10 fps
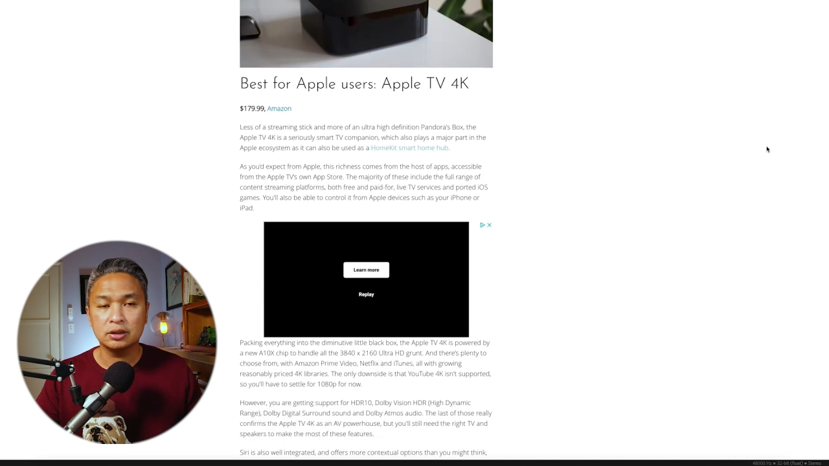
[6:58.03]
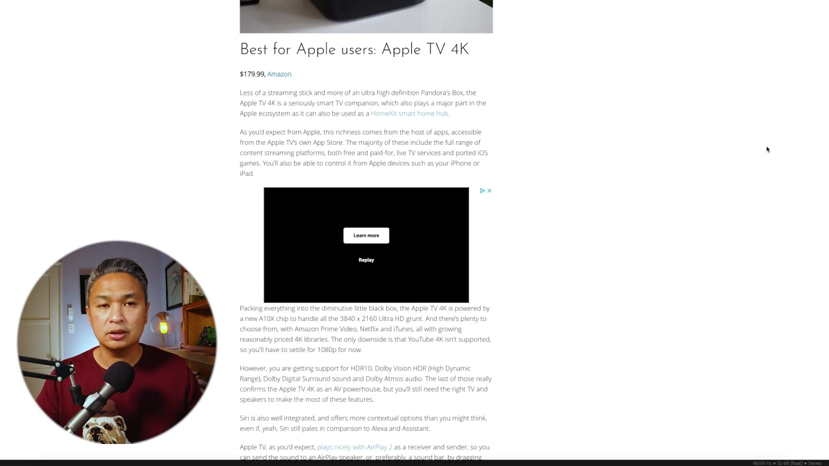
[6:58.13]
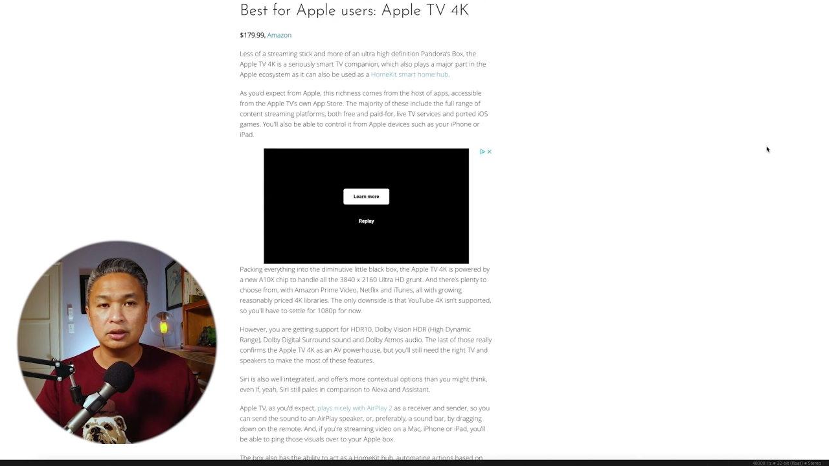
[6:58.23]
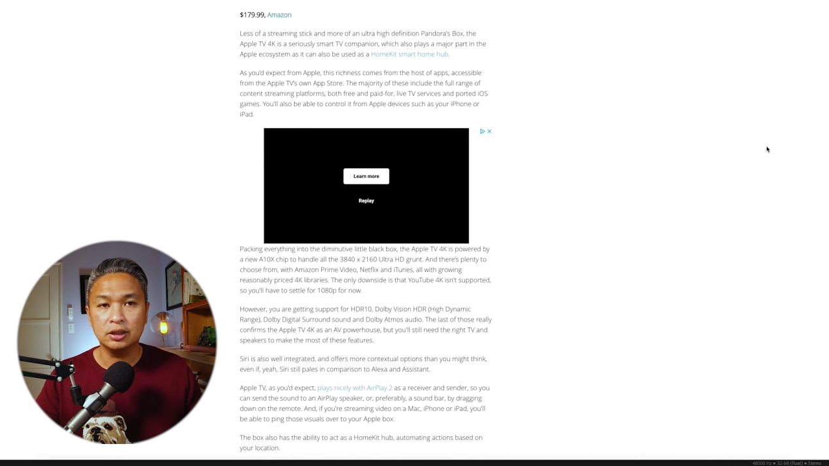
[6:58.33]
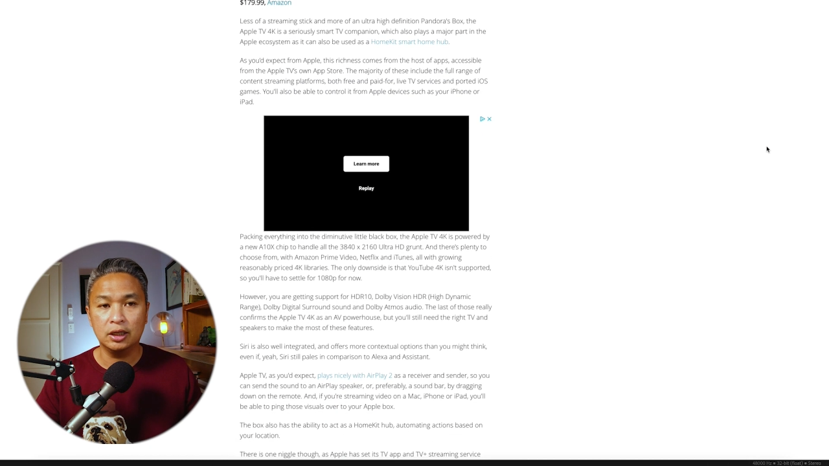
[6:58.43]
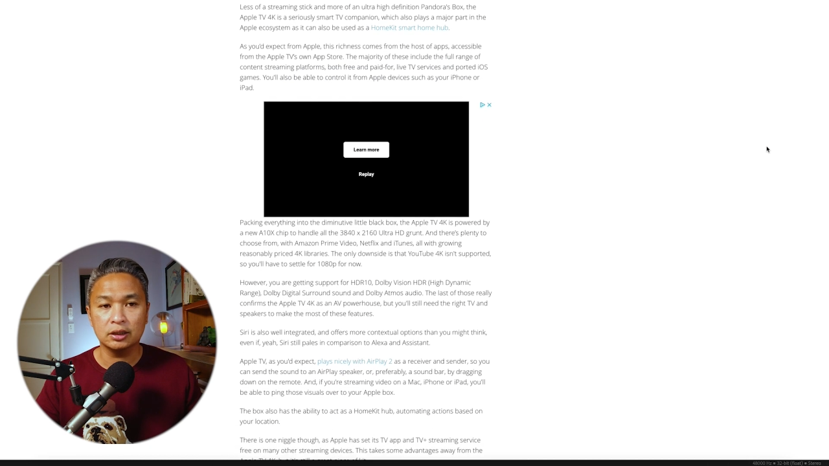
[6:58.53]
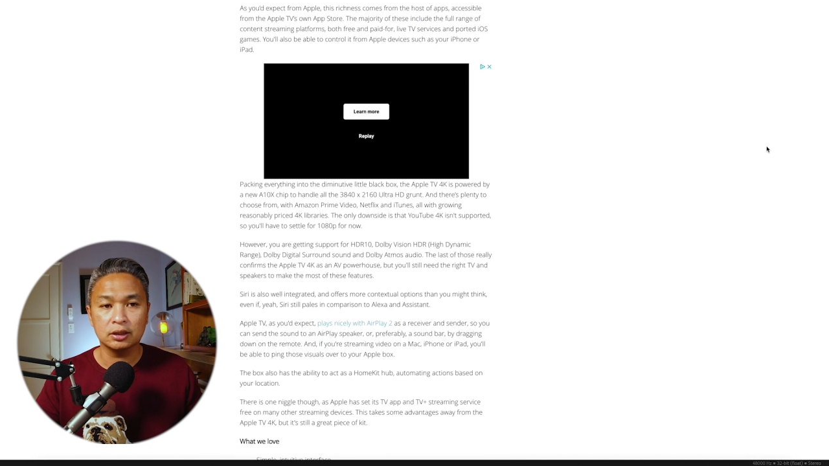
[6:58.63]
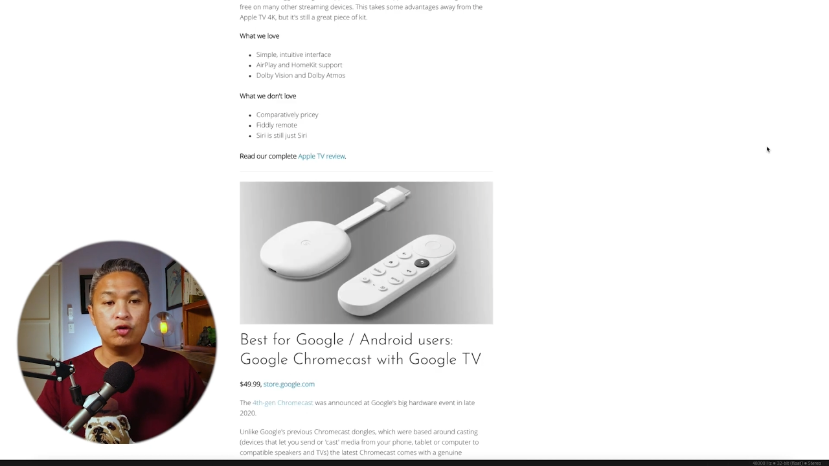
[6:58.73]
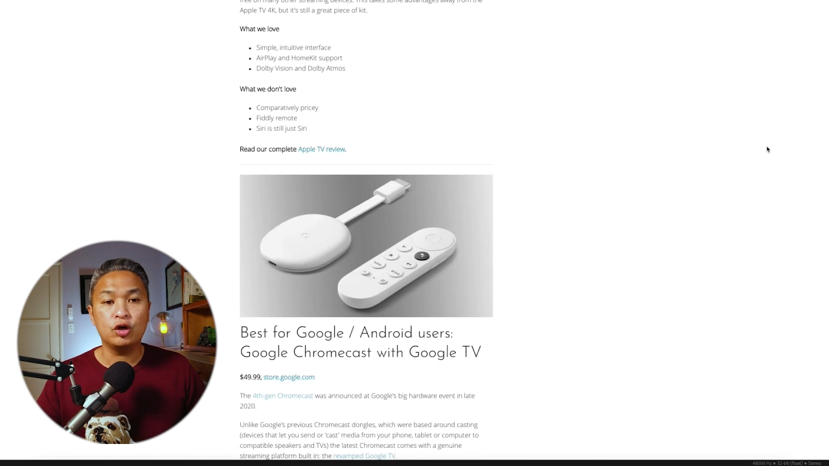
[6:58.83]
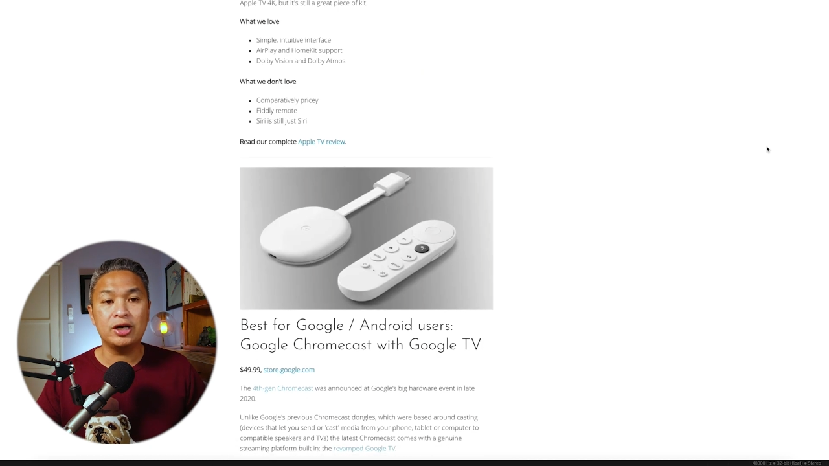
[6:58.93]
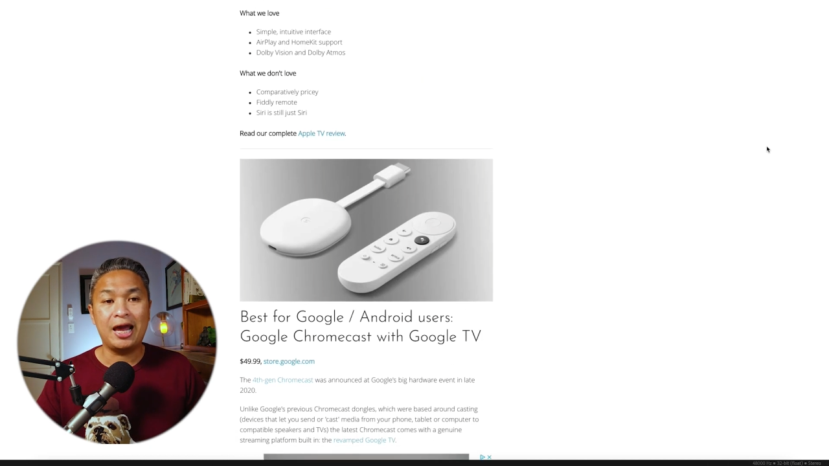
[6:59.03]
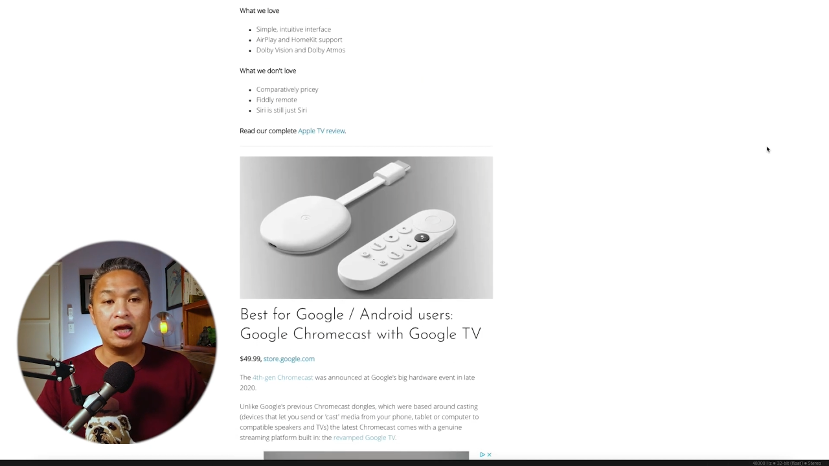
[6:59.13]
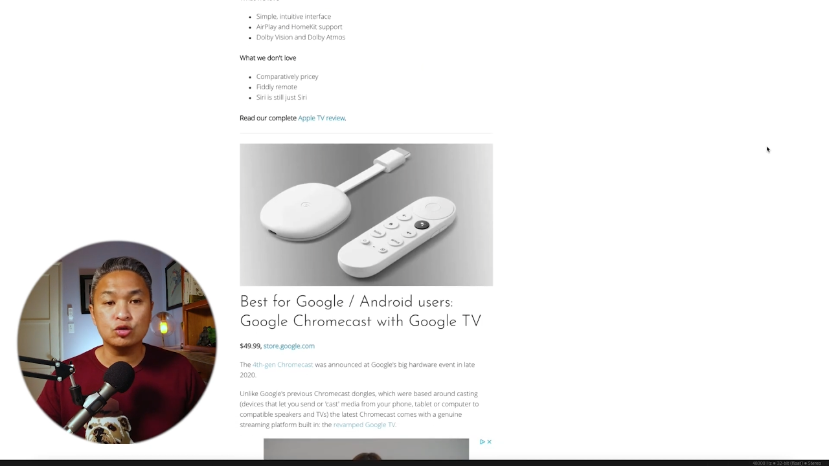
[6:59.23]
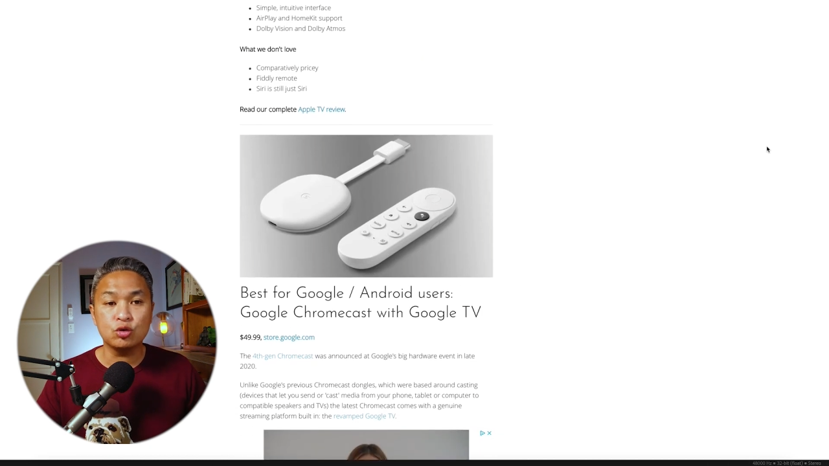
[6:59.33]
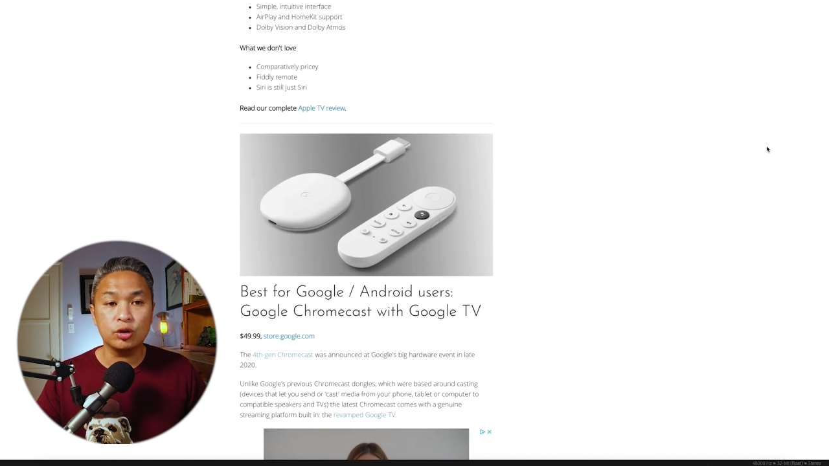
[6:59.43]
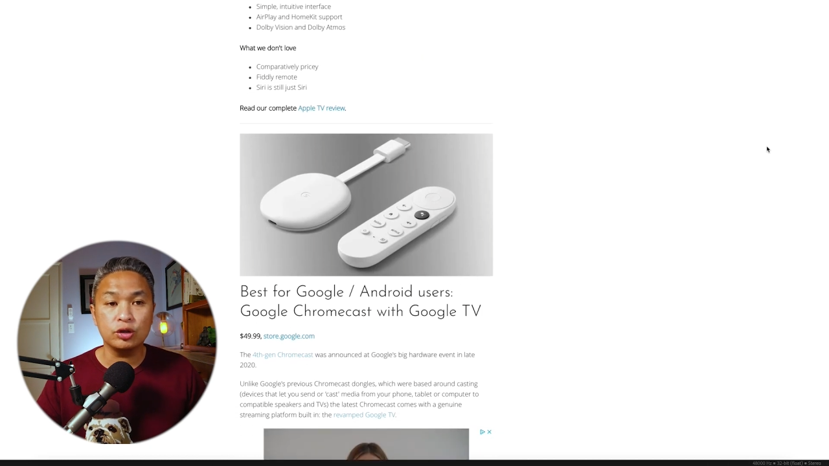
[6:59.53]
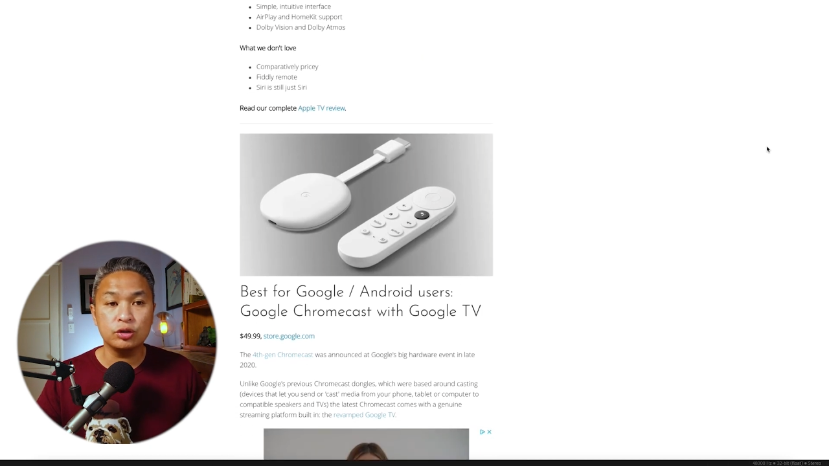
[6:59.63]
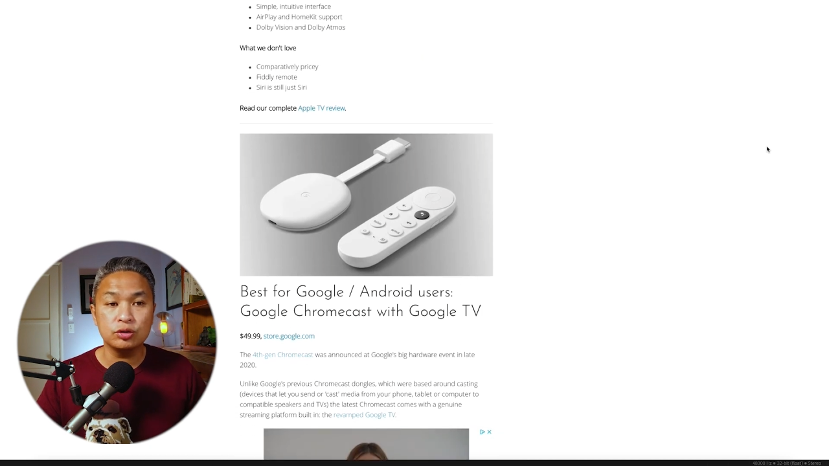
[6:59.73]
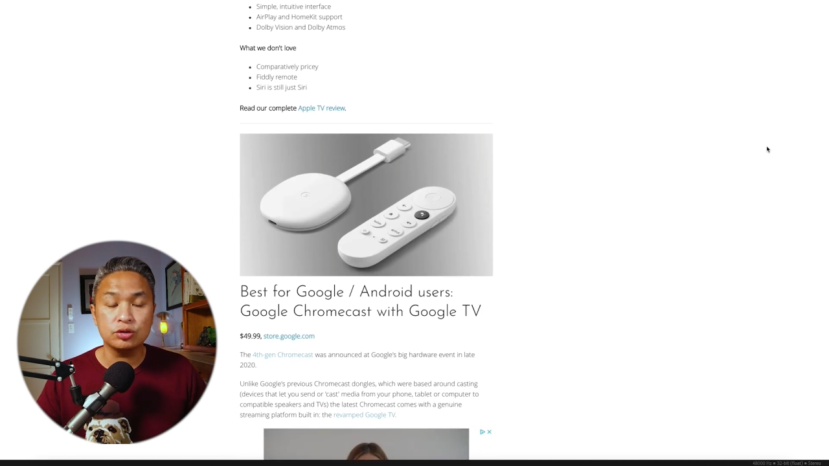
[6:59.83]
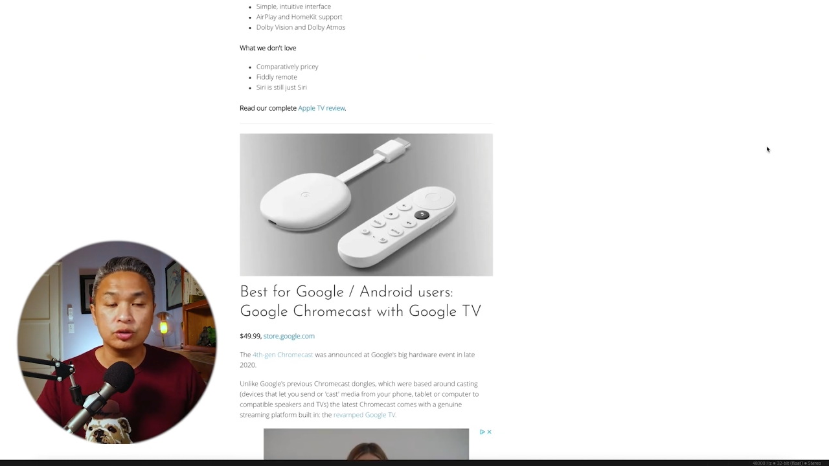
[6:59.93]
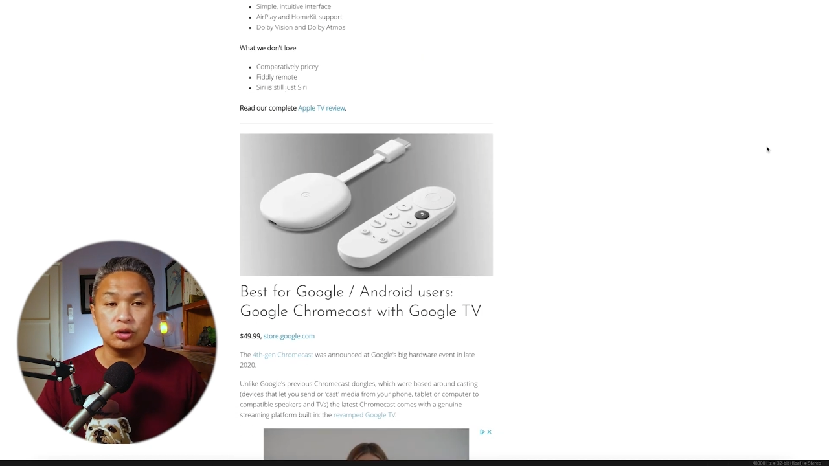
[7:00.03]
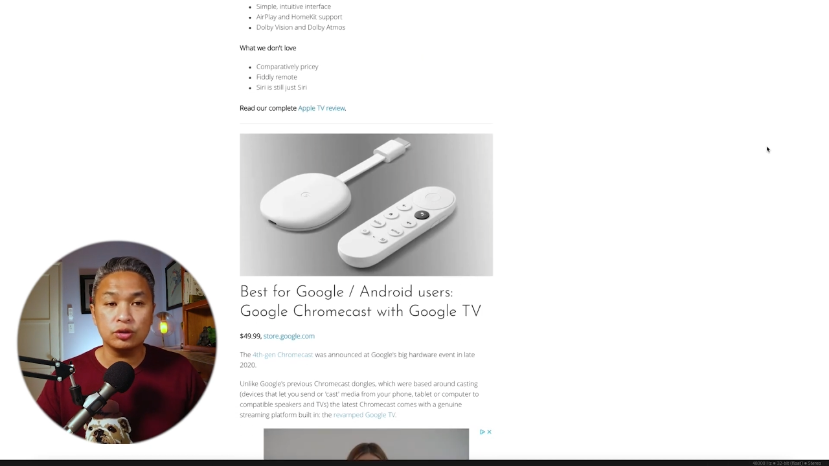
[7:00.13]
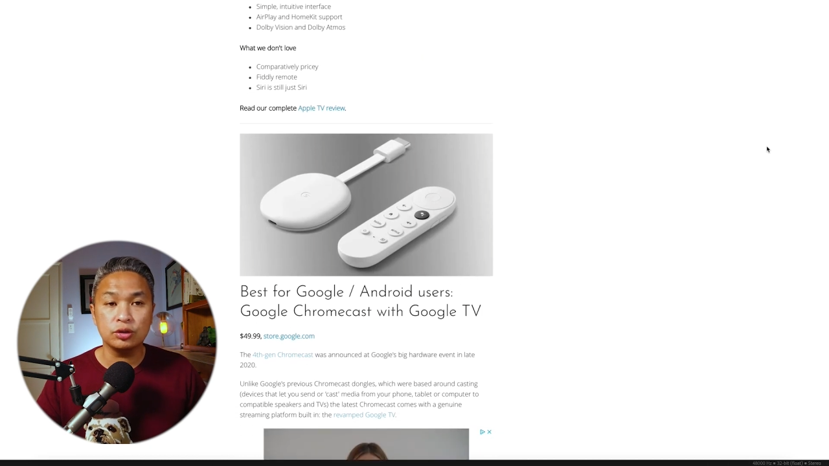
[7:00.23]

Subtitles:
Look at that. If you're an Android user,